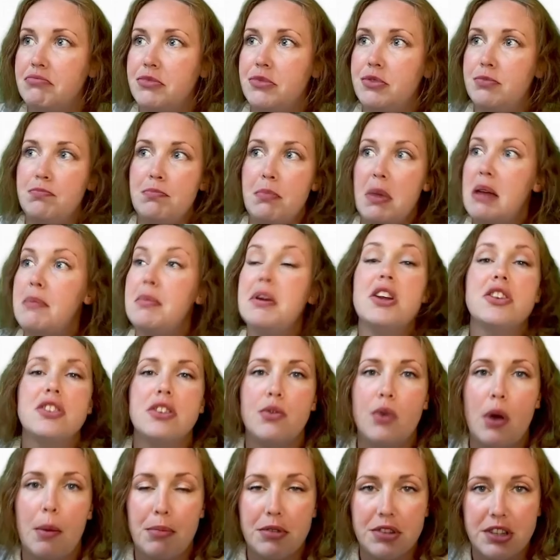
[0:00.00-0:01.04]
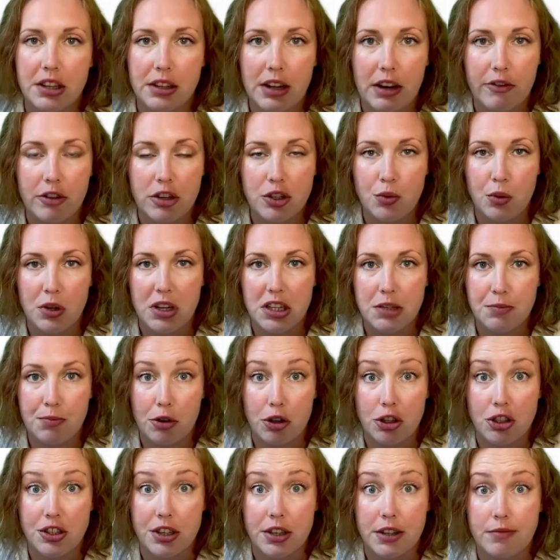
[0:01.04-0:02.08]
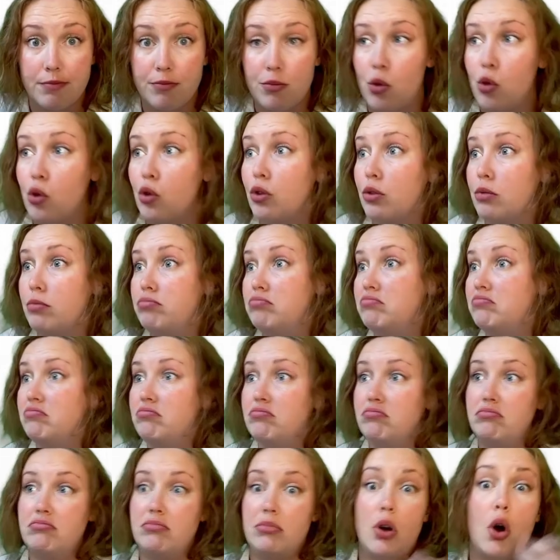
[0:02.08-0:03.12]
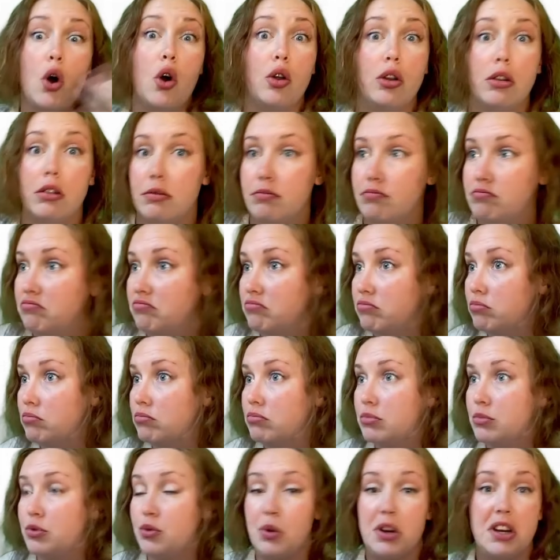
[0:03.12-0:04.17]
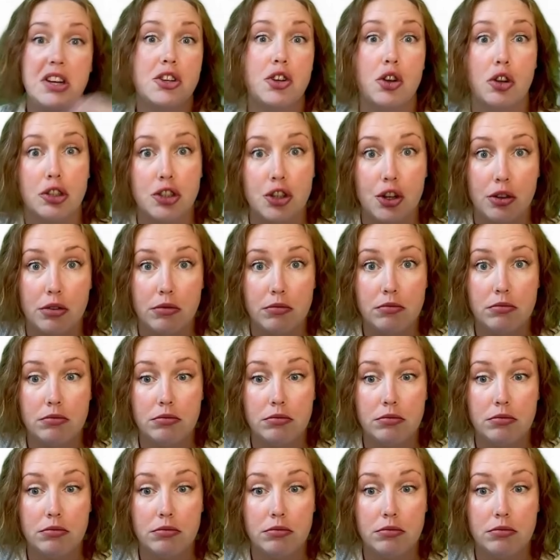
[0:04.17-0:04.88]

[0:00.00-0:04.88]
maybe doesn't represent every Swedish person or all Swedish culture.